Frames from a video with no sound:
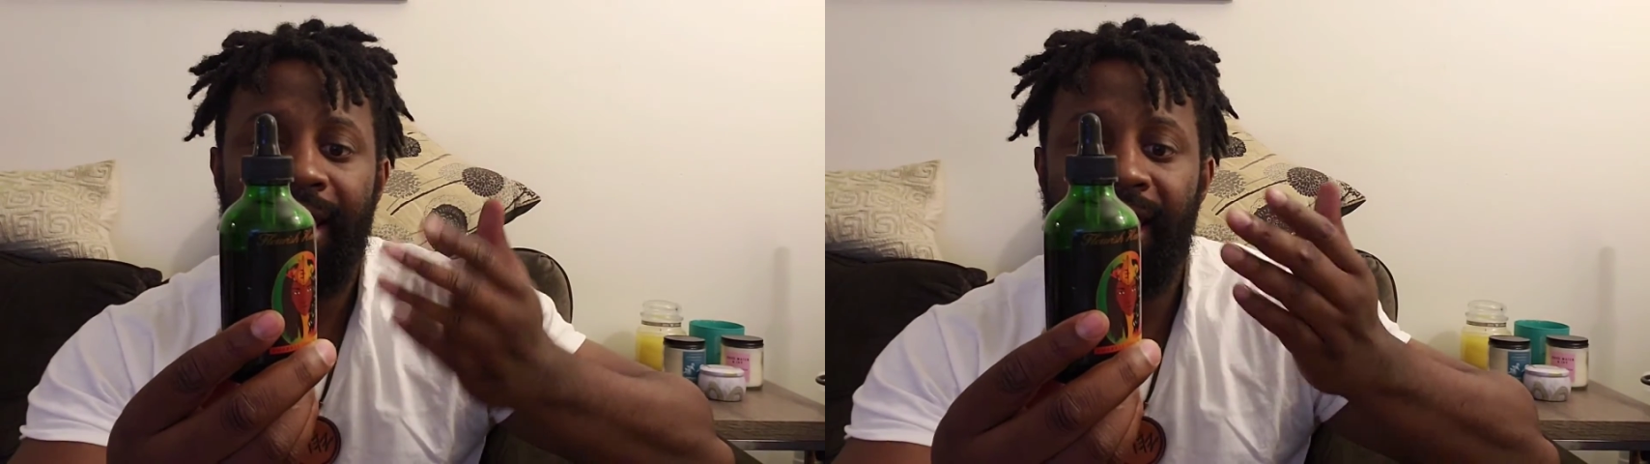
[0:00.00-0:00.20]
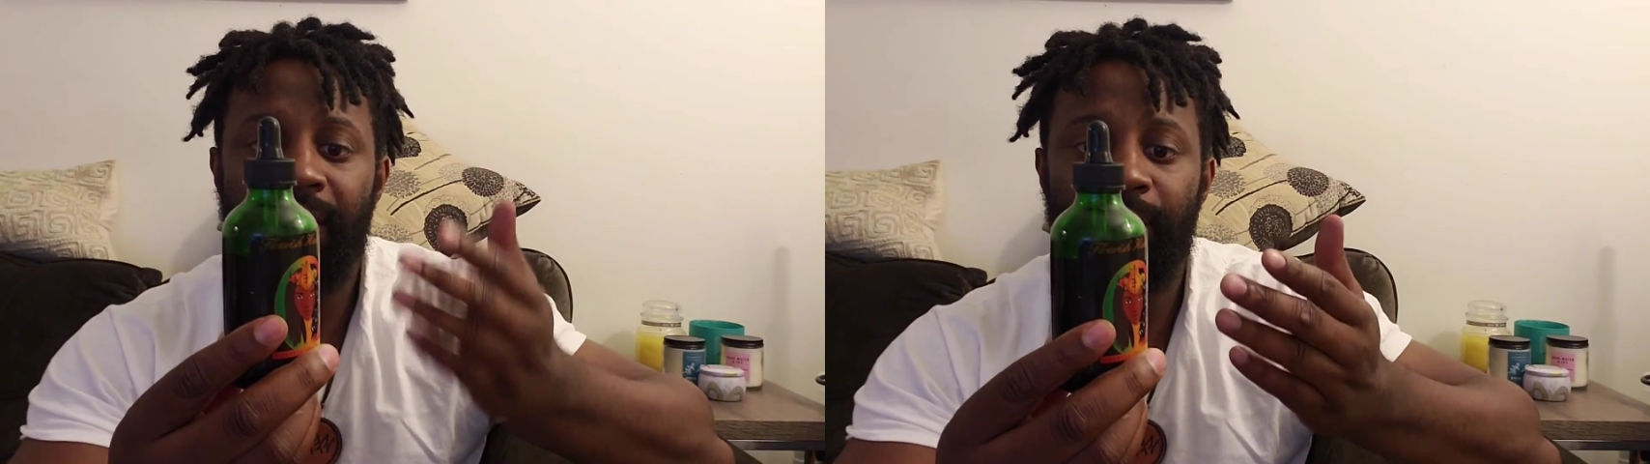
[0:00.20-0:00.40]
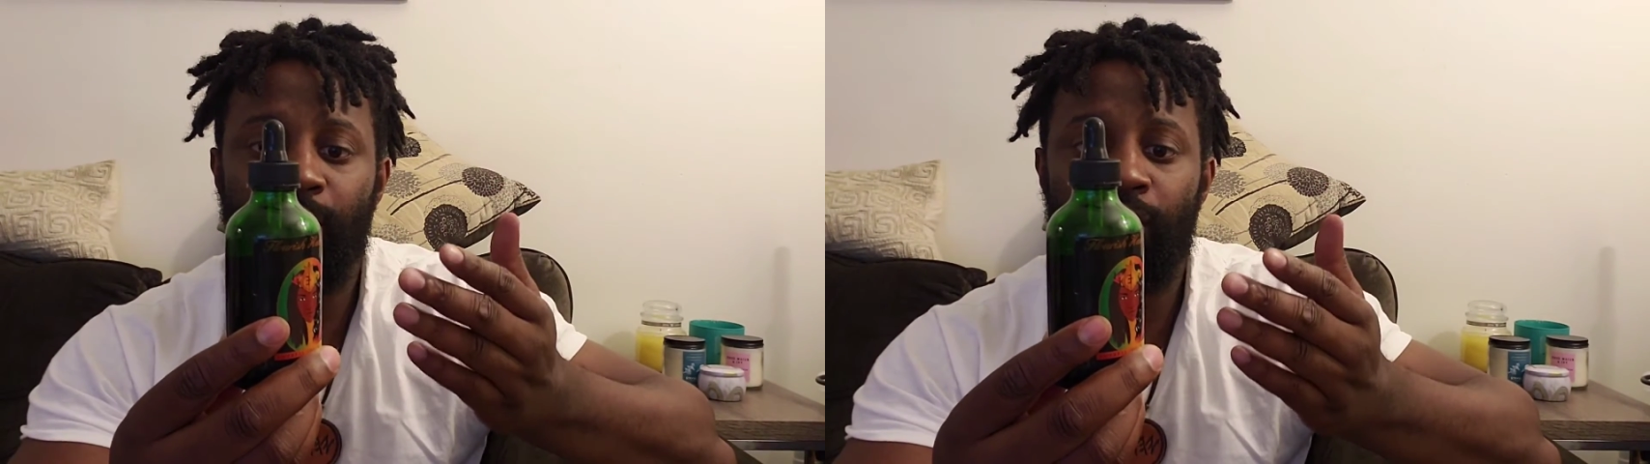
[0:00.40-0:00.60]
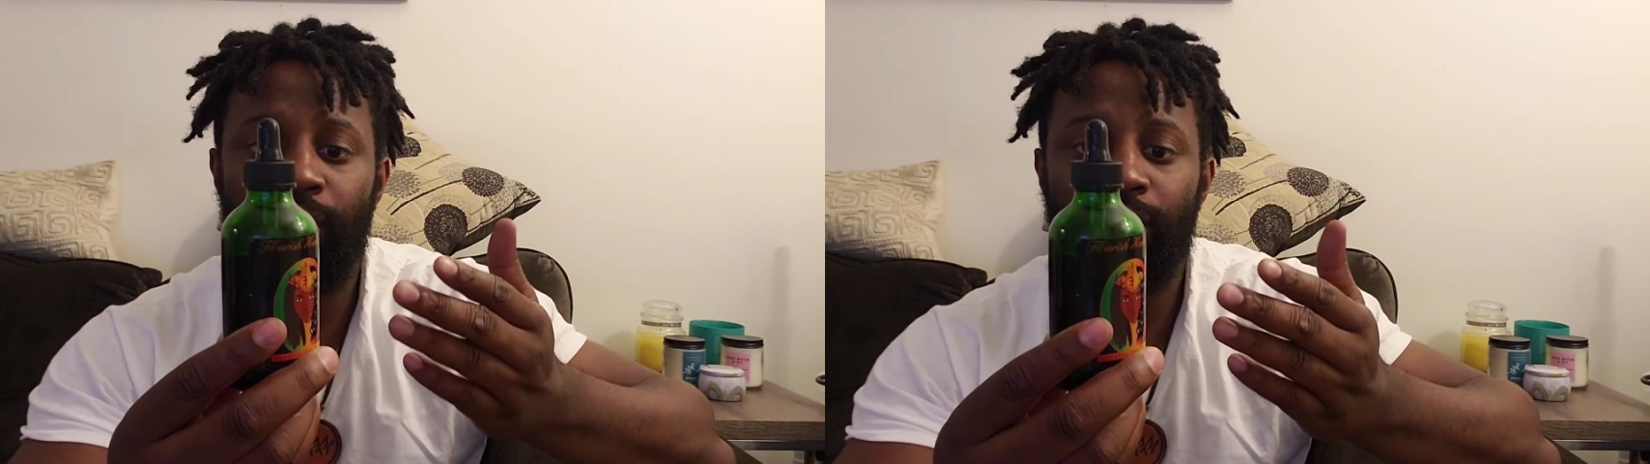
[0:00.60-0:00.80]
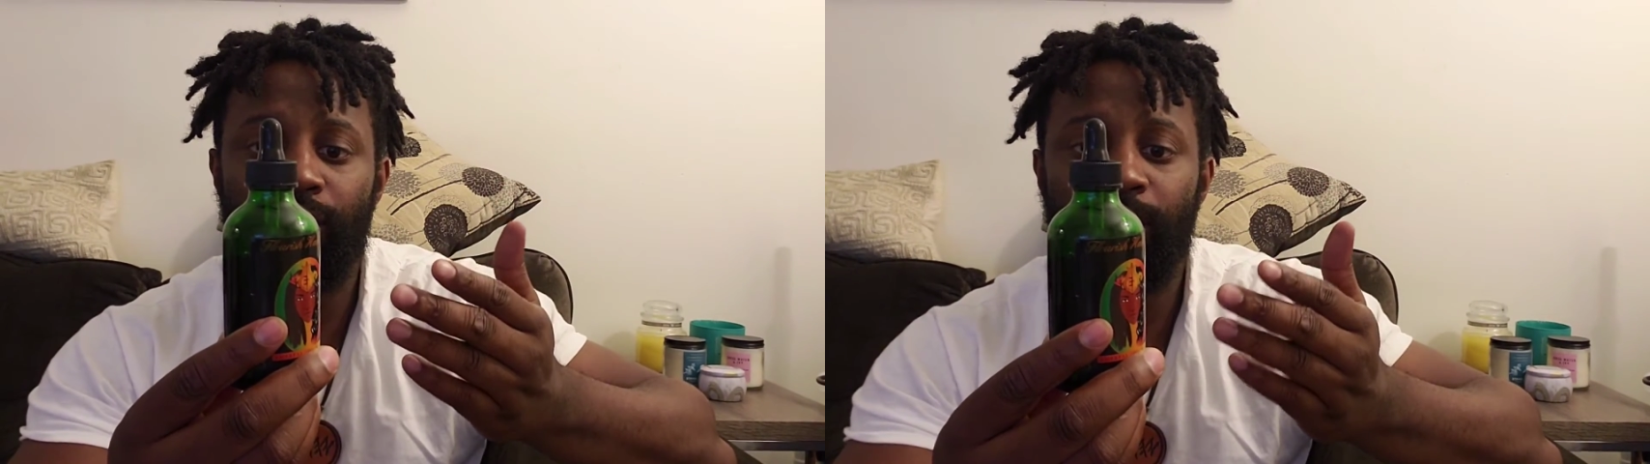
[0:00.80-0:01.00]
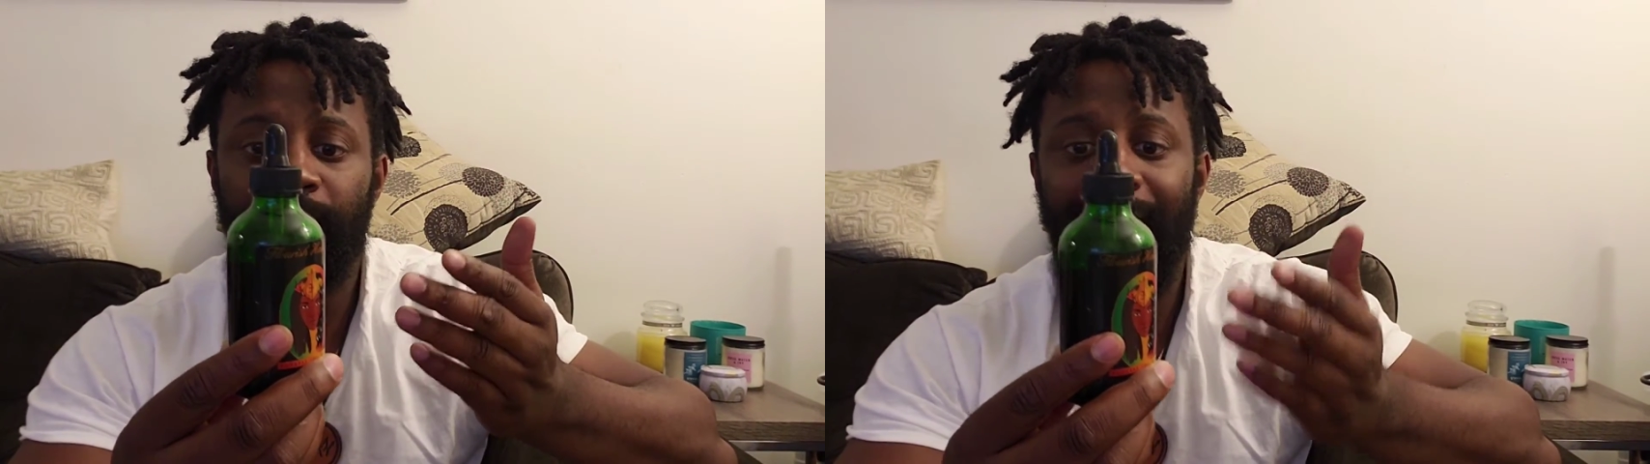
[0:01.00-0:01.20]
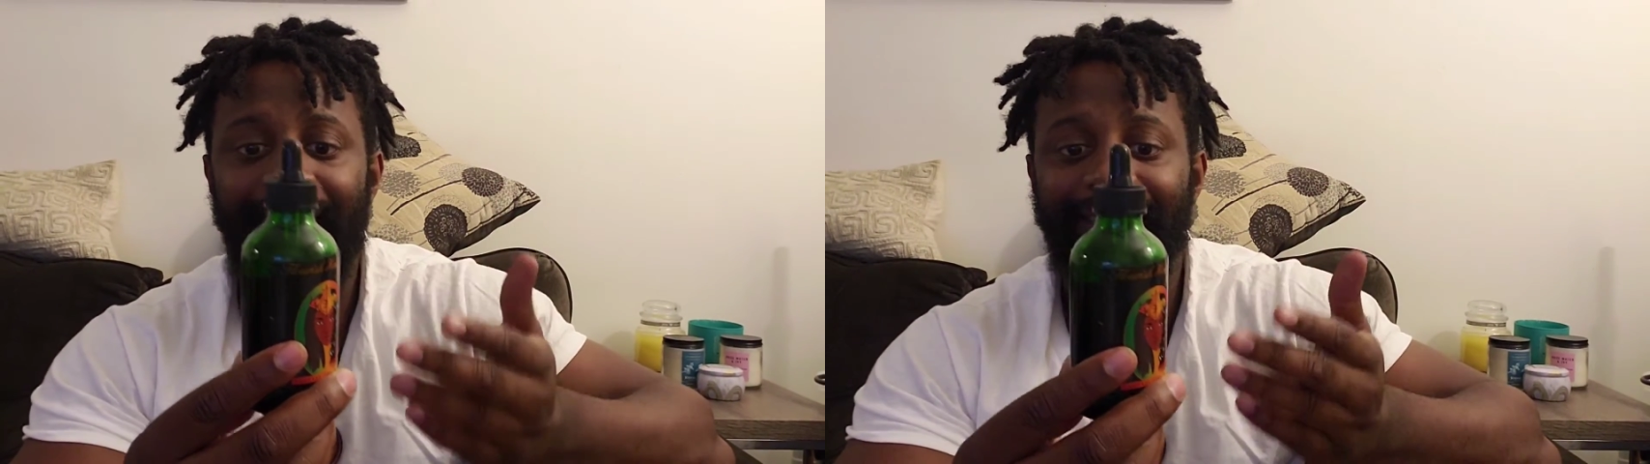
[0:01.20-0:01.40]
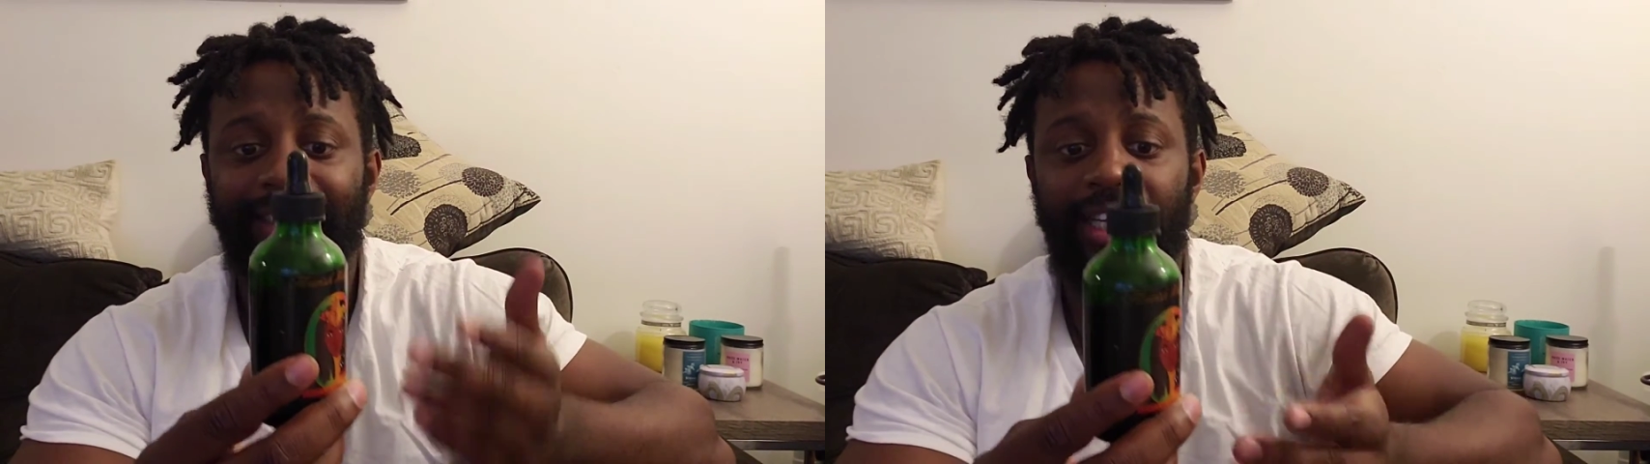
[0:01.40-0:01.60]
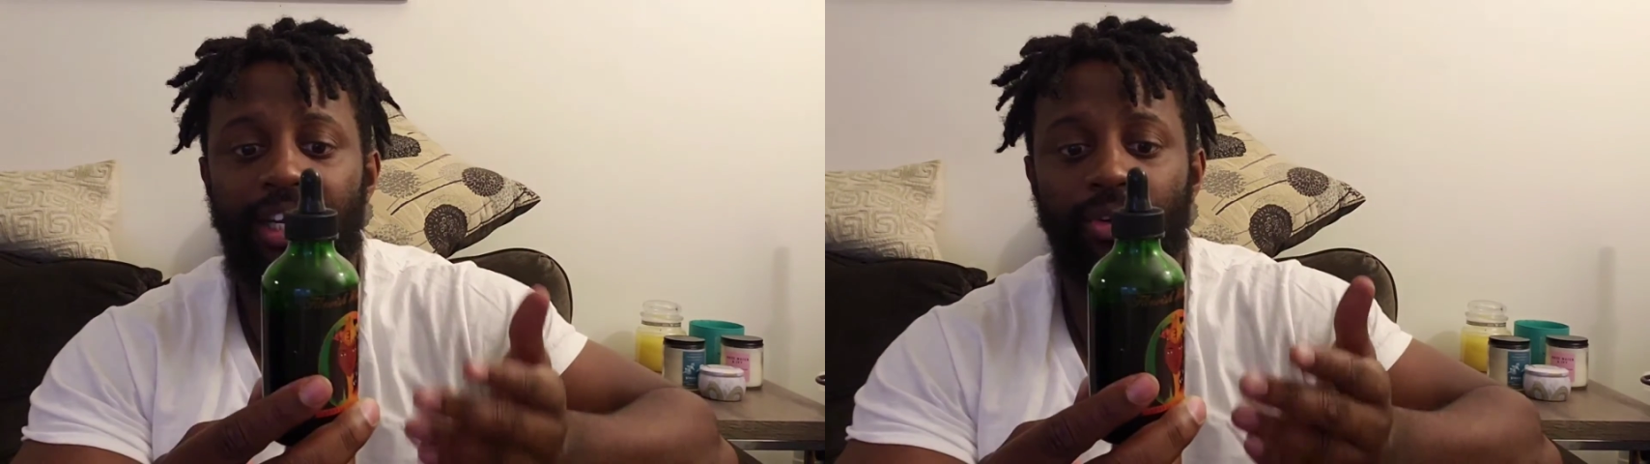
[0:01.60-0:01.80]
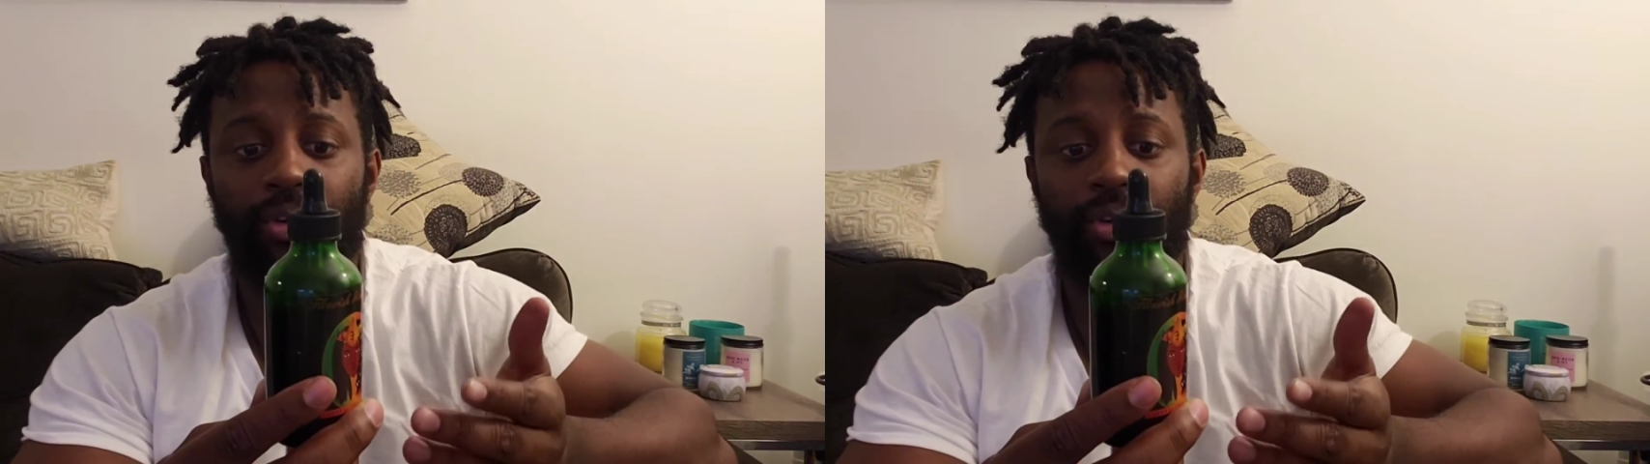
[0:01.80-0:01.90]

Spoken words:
hemp oil, black seed